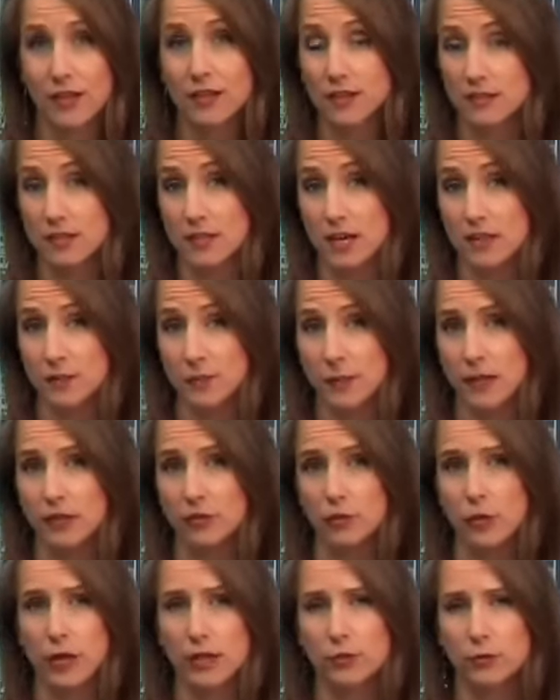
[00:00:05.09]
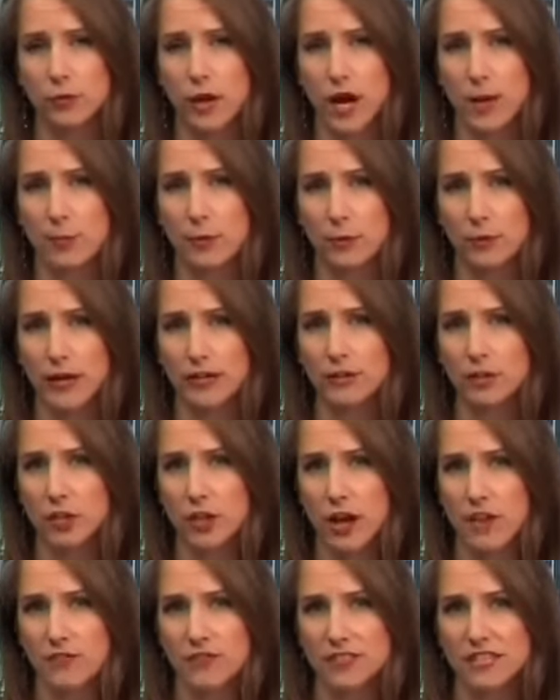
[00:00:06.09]
The suspect tried to rob the rental
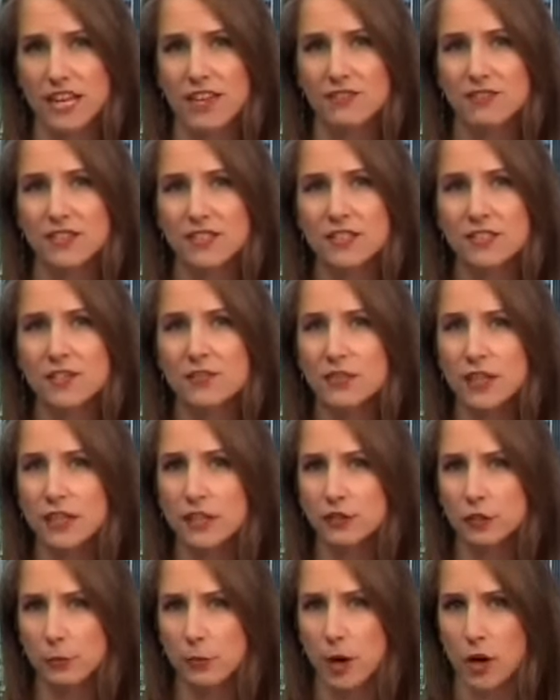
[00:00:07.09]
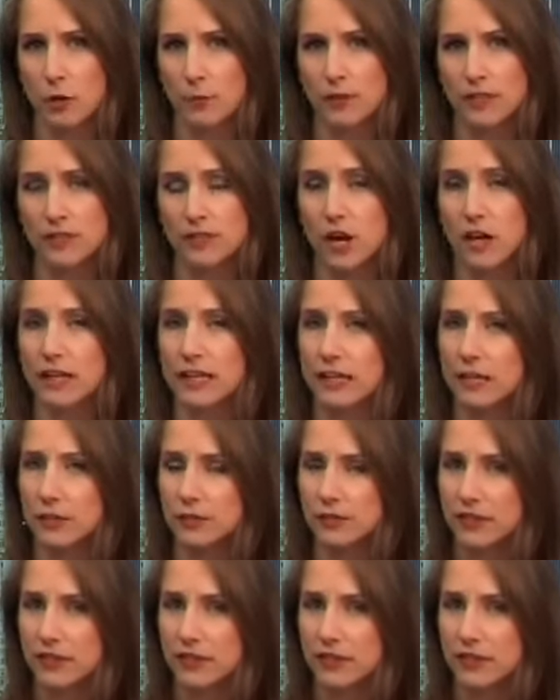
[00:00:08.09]
office at Vista Village Apartments on Hill